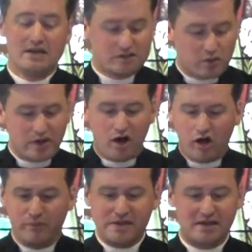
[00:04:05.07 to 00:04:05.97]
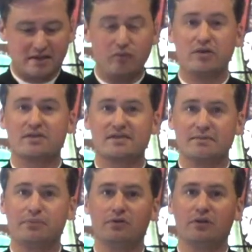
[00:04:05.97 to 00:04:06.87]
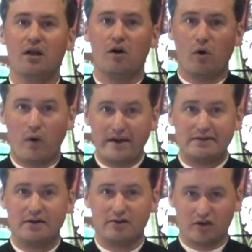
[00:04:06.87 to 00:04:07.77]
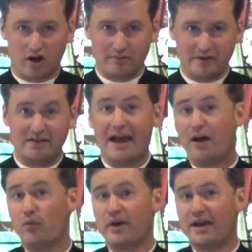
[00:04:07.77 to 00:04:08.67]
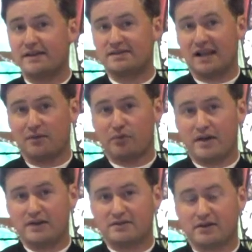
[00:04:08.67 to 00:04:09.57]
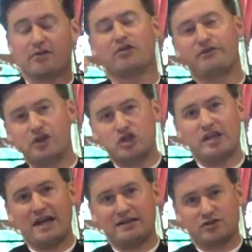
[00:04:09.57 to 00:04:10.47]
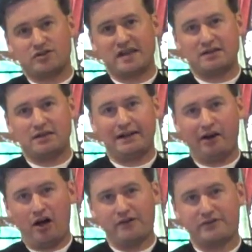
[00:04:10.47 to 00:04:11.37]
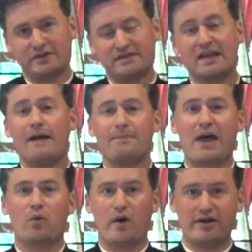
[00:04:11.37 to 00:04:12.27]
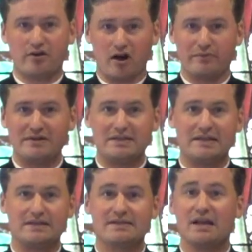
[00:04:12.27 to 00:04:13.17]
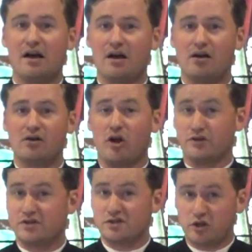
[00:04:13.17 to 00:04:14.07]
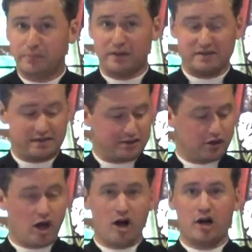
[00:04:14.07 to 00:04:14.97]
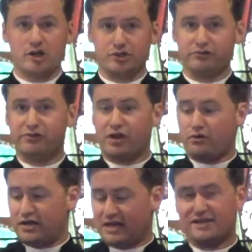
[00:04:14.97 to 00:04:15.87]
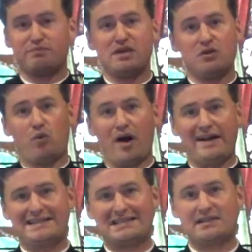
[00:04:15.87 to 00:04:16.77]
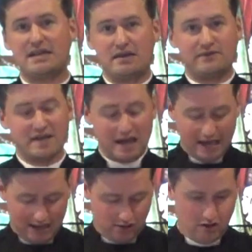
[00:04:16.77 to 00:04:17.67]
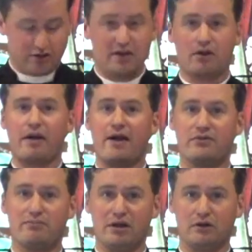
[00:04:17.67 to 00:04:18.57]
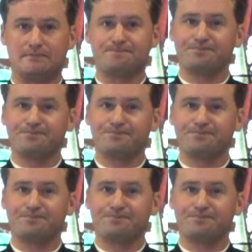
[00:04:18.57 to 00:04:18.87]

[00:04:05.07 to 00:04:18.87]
So we all begin with a simple white garment. Now, when I celebrate or officiate, I should say, the daily office, that white garment is uh, called a surplice. It's large and flowing, has big wide sleeves, and nothing around the middle.